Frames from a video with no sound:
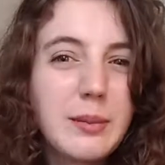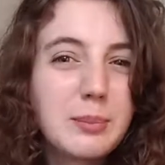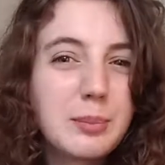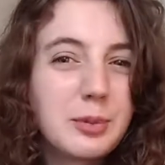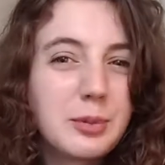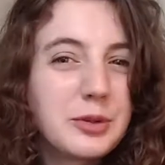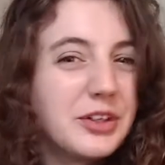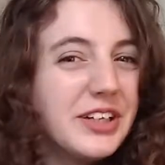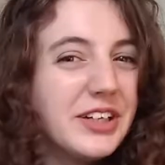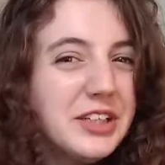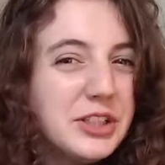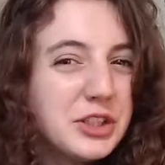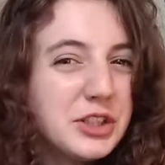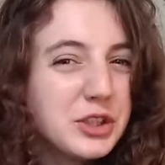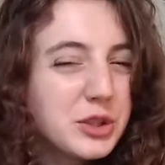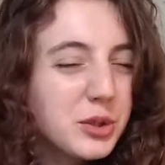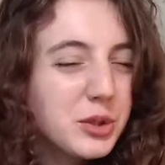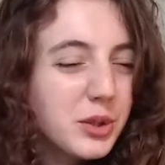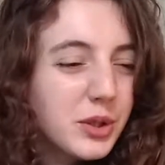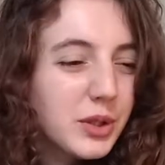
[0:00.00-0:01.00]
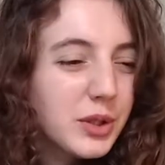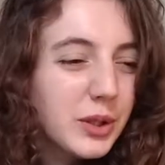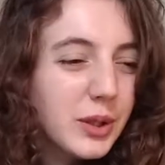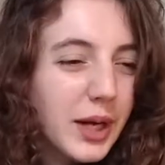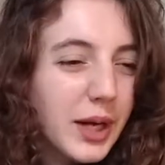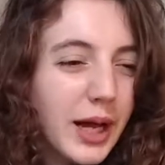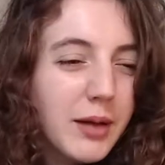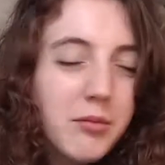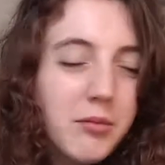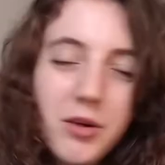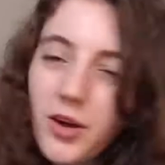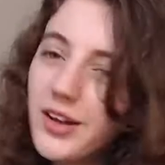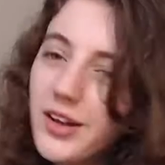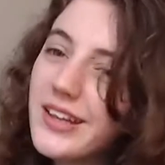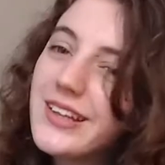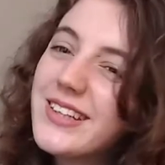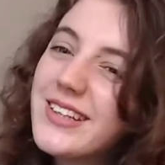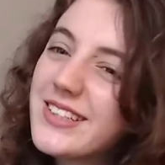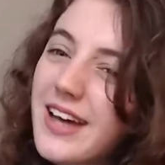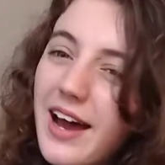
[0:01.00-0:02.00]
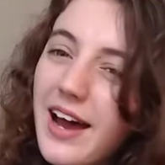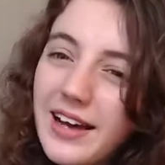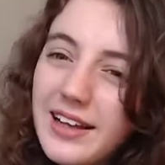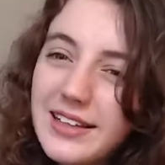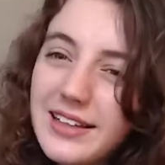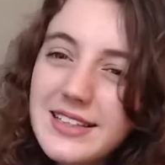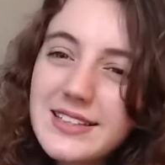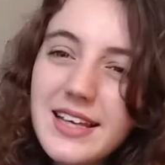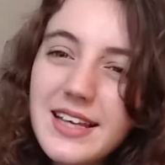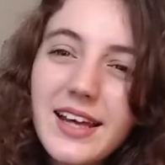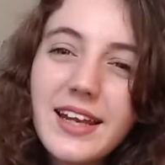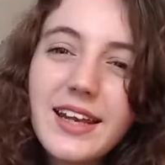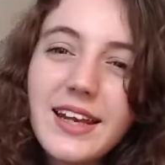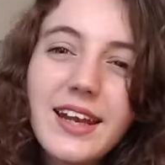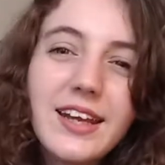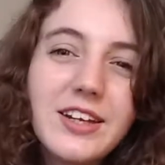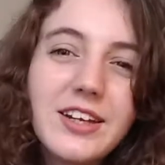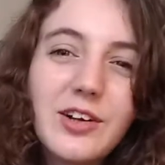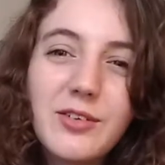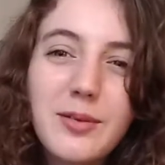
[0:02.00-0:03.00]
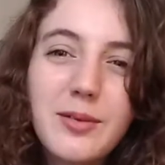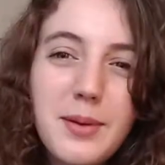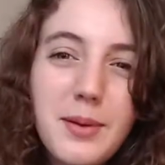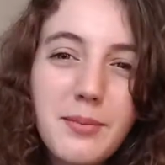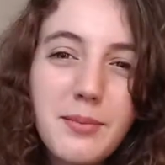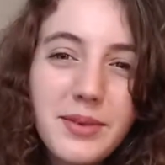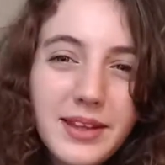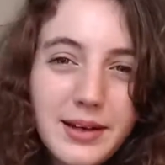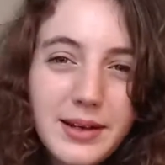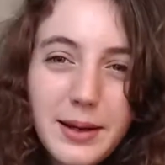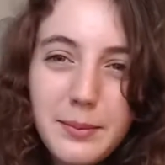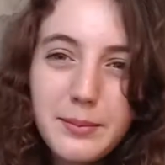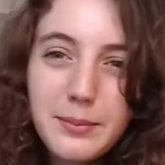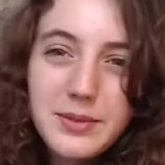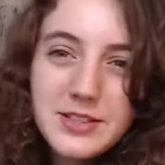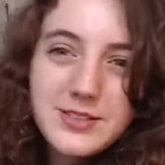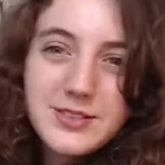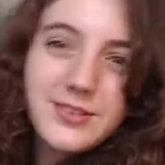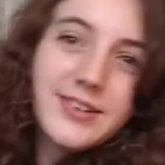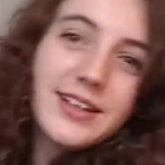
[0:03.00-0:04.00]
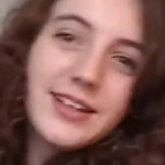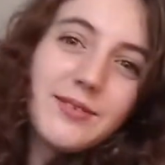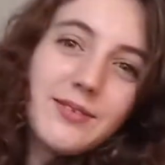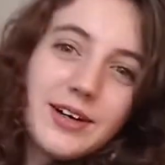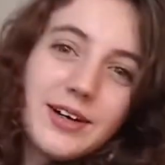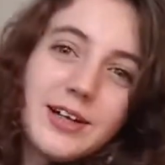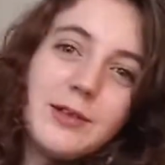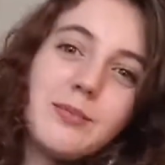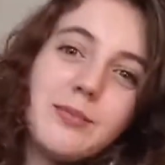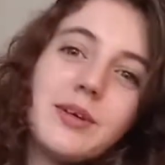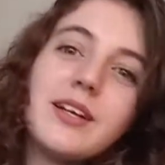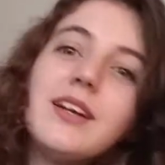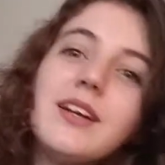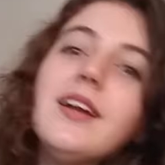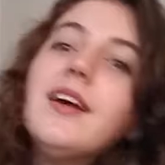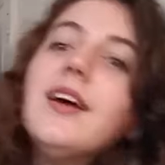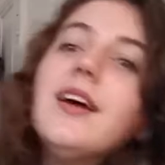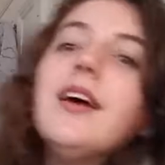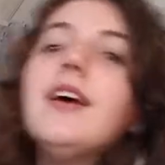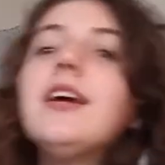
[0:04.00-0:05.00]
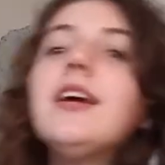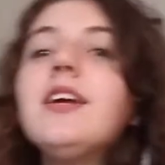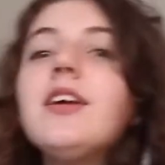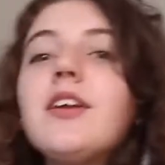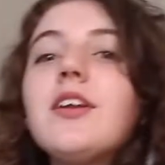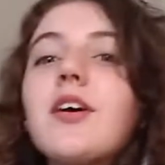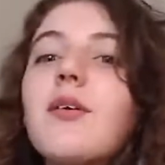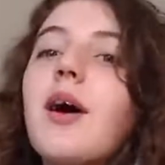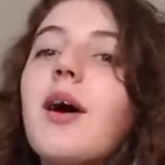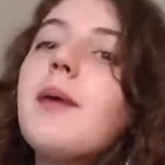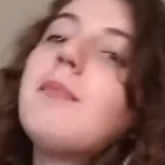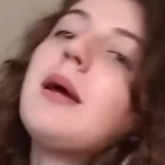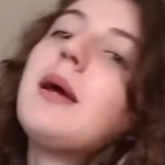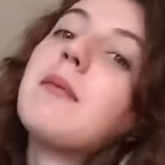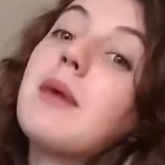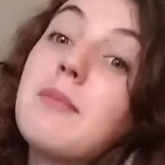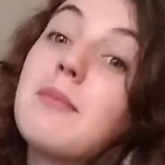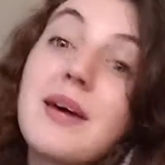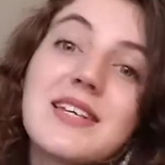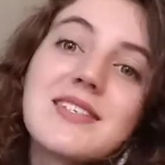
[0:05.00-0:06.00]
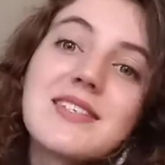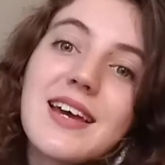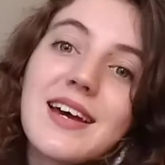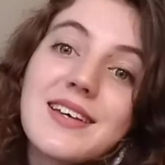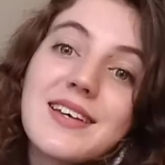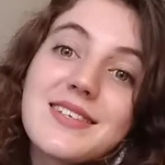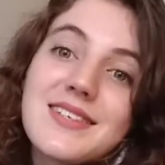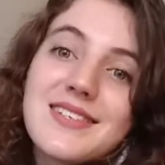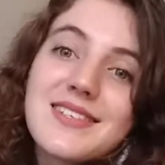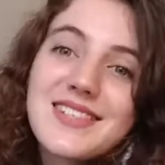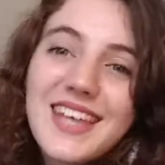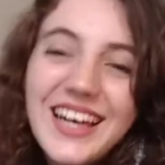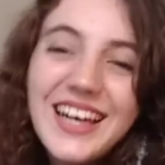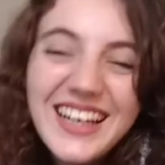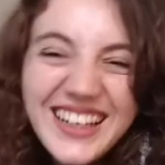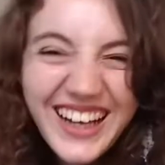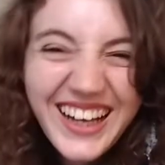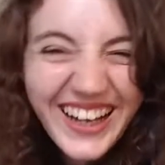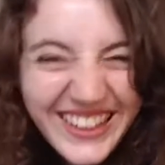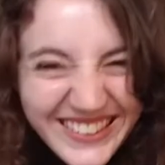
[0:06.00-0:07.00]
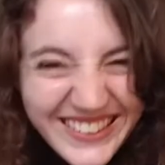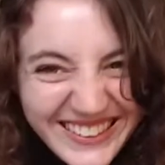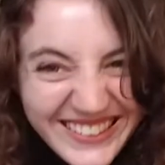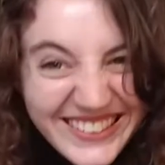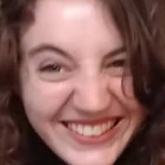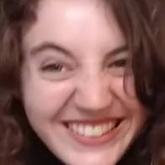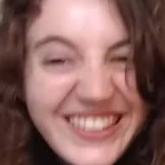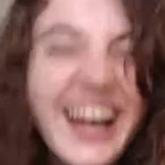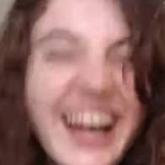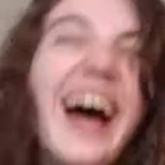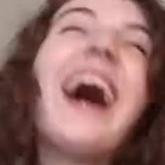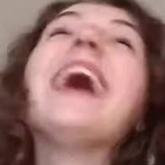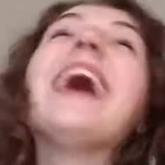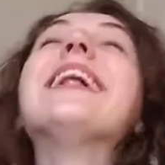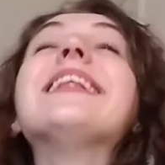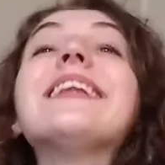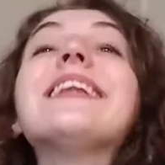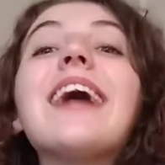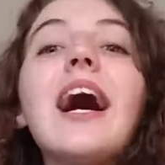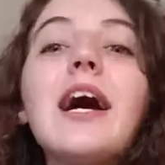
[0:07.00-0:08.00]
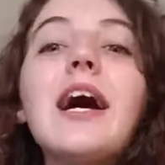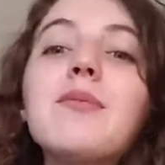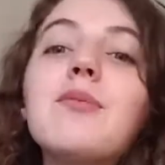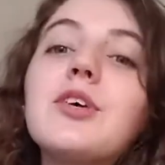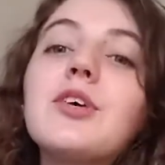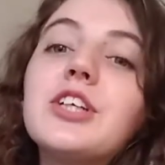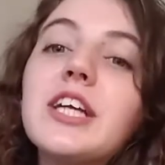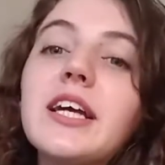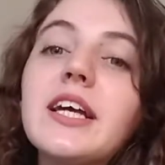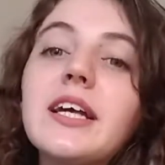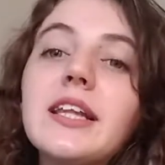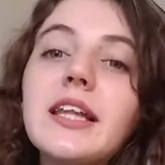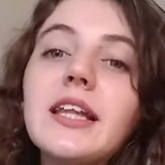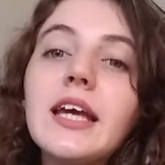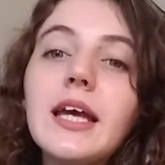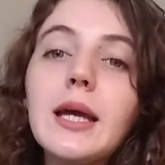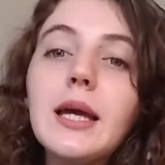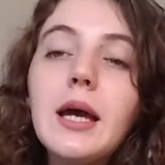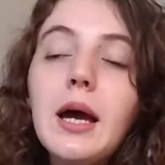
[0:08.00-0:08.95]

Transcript: pretty sure. I'm not entirely certain. I don't remember the numbers all that well, but you know, I make my best guesses. And I am watching the